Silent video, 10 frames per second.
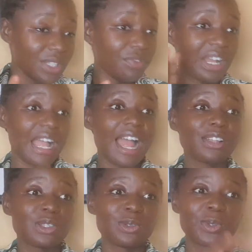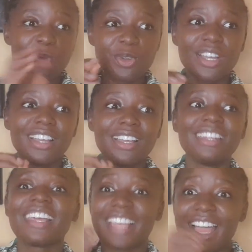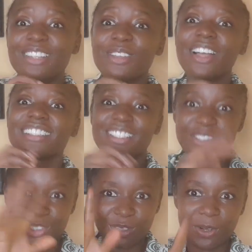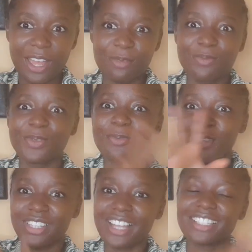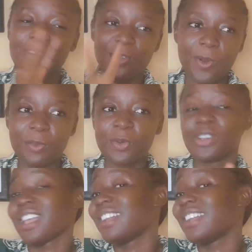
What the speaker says: In fact, I had to ask the doctor like what are the uncommon ones,